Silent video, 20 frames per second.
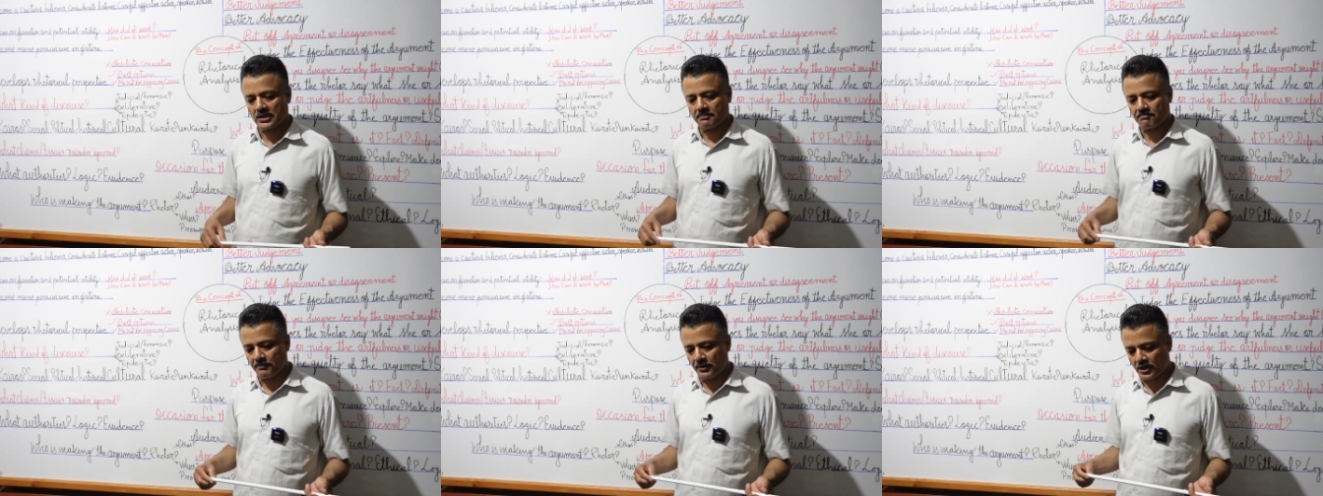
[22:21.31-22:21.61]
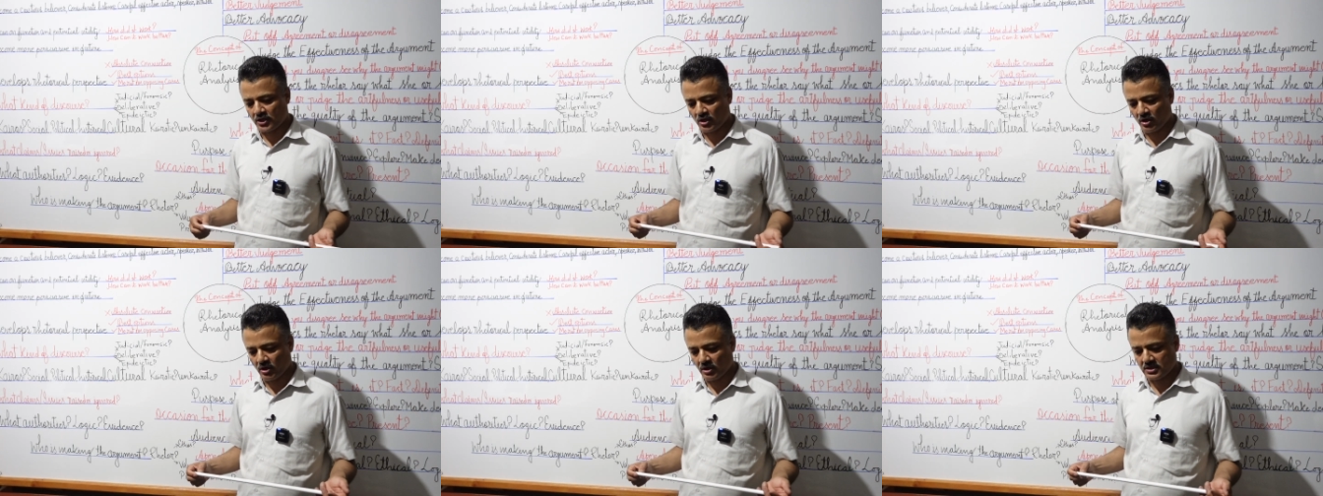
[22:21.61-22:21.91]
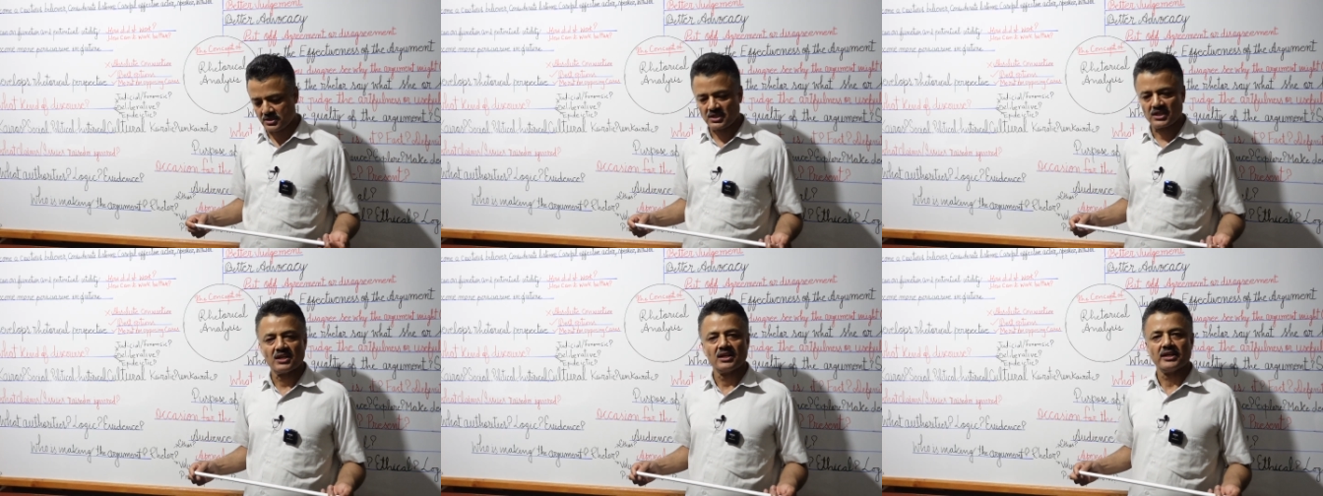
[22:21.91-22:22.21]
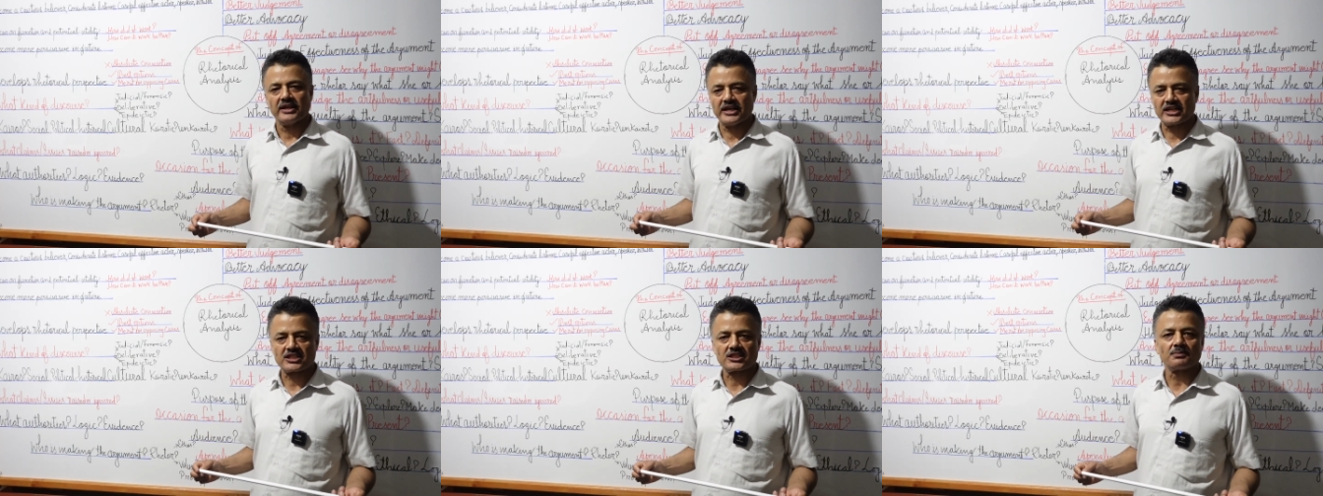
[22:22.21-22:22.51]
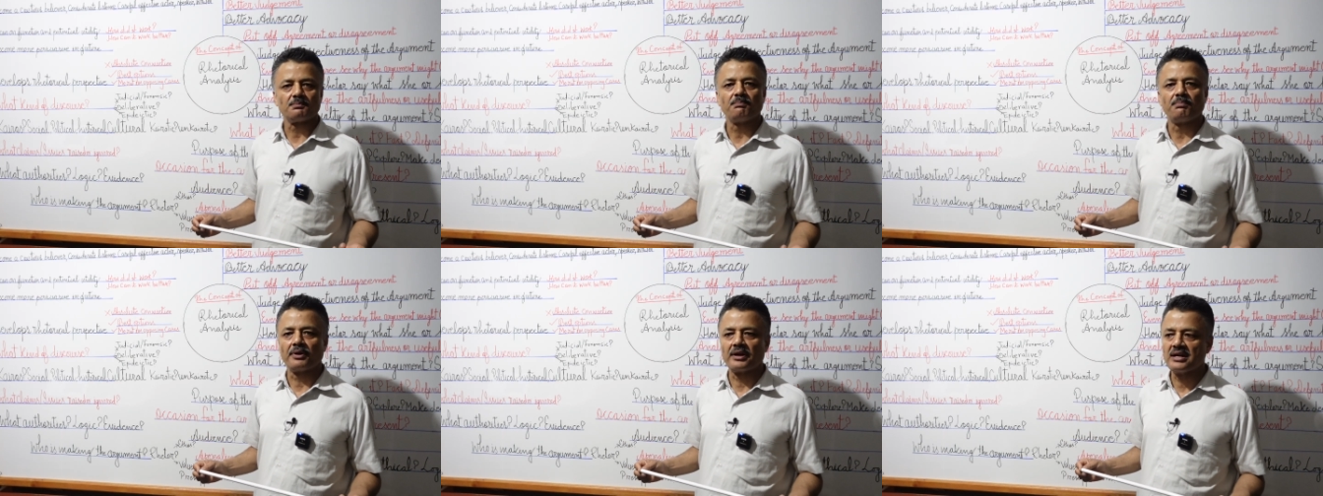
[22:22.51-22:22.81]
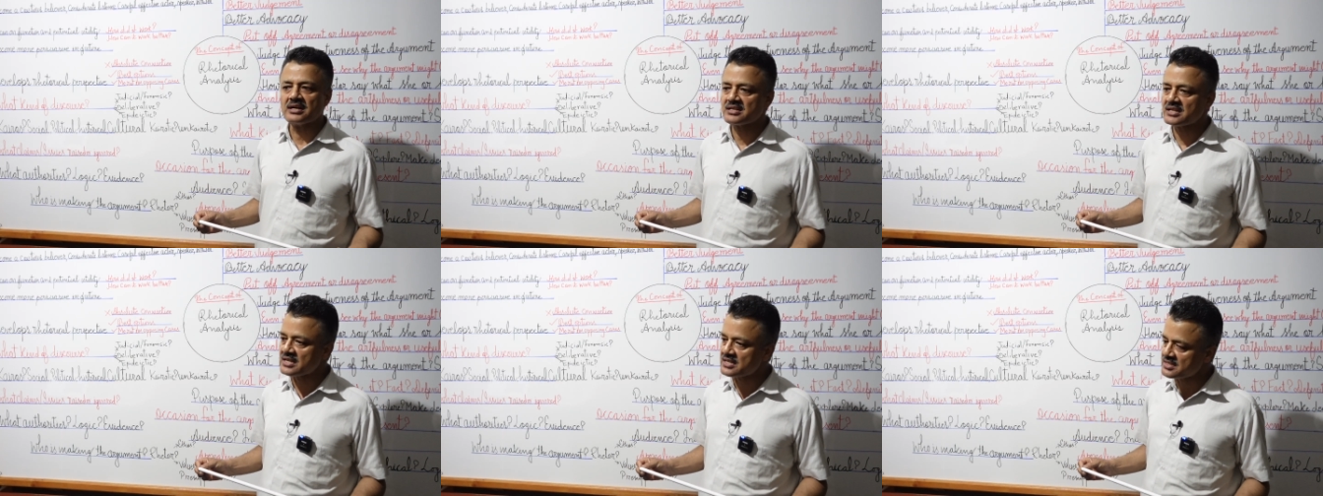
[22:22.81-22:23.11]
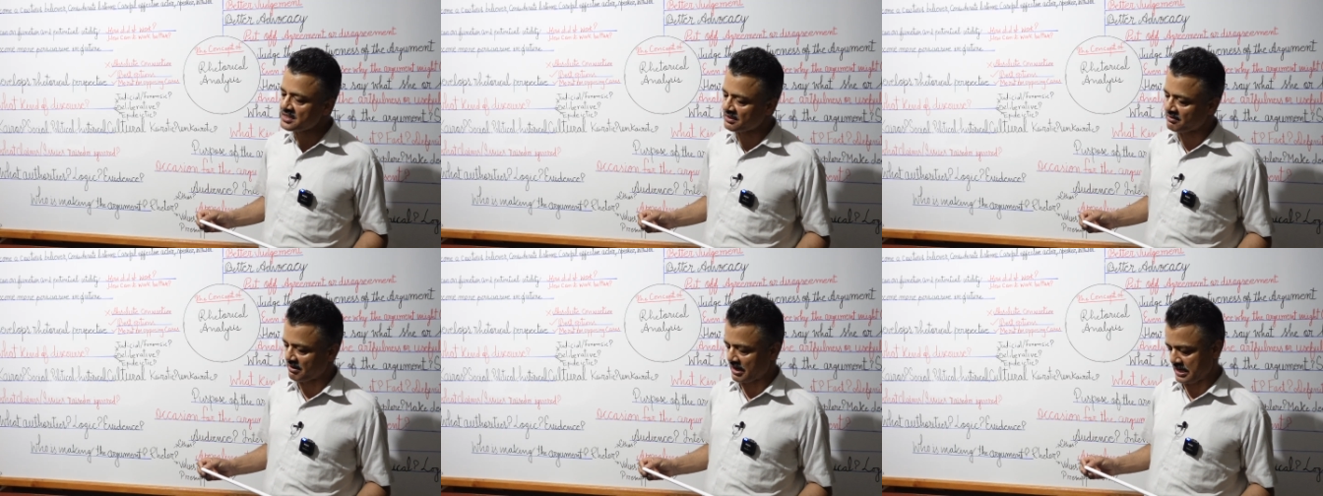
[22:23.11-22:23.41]
because it praises
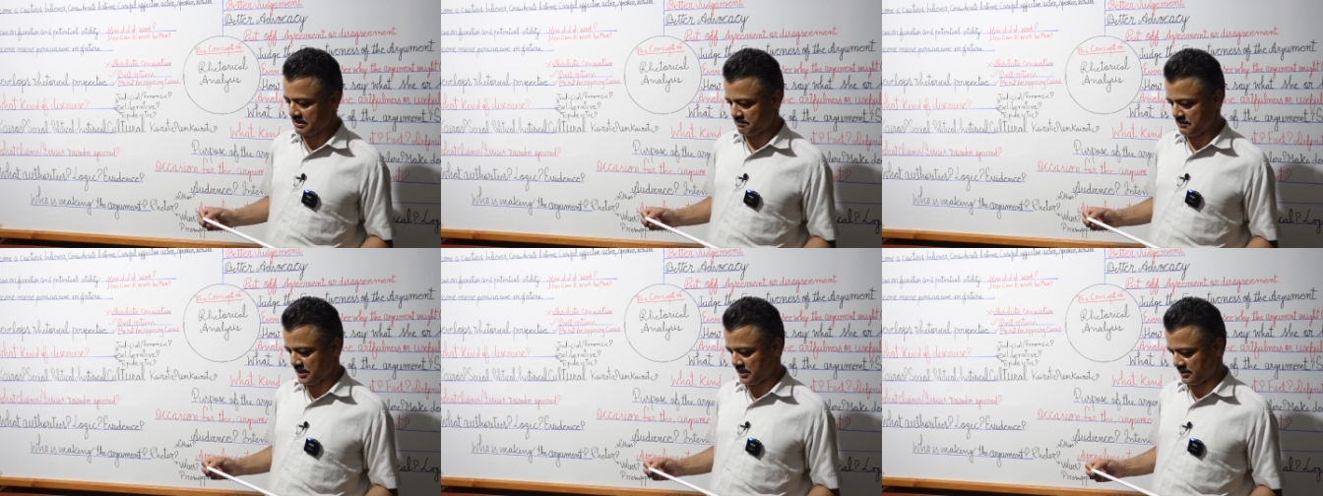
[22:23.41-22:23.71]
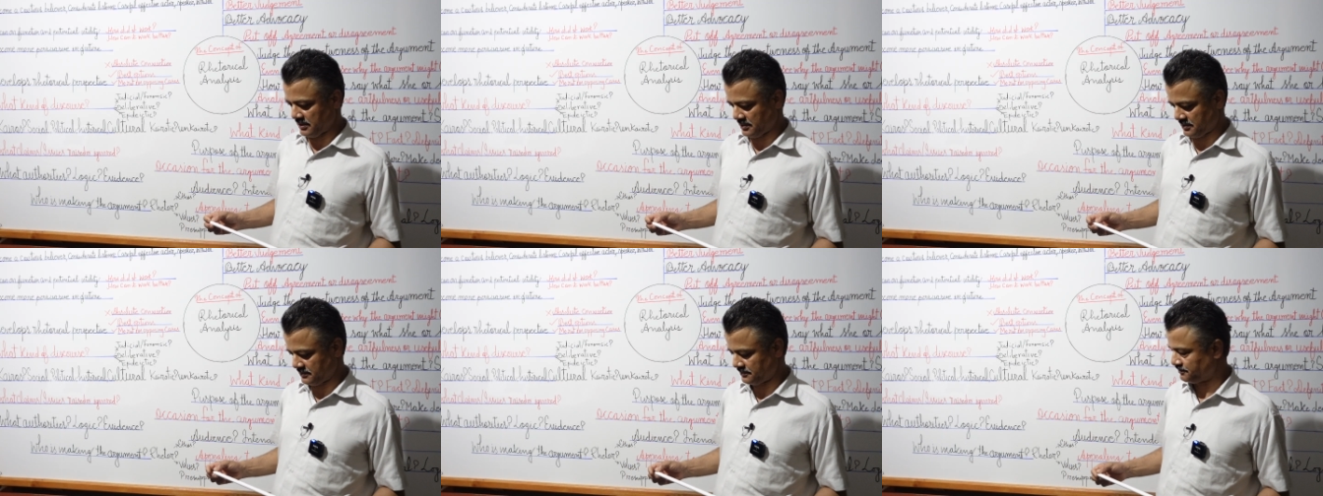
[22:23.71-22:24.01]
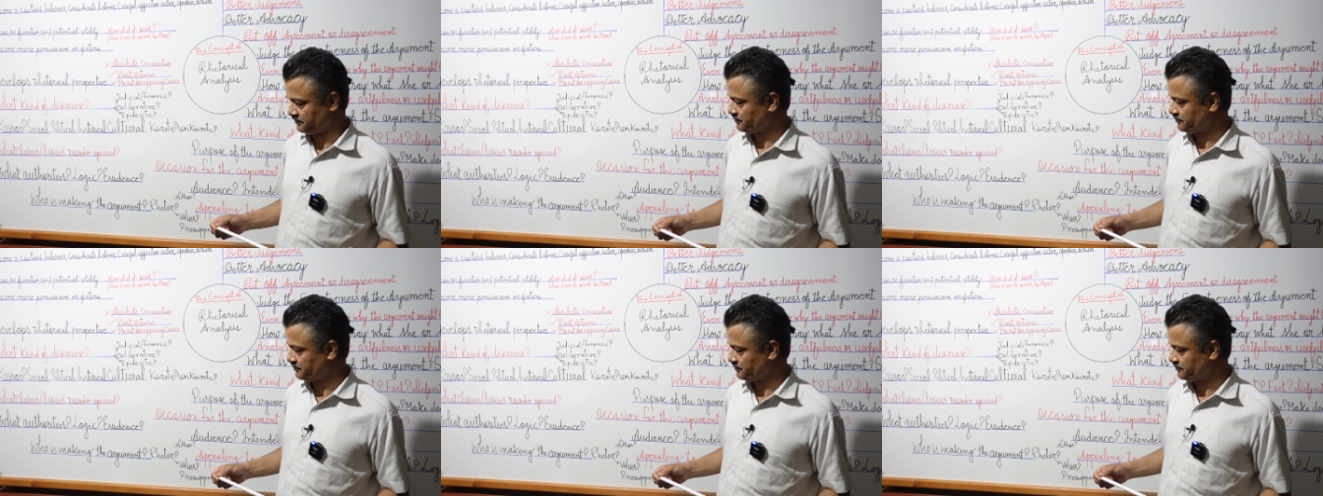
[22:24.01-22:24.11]
the grandmother.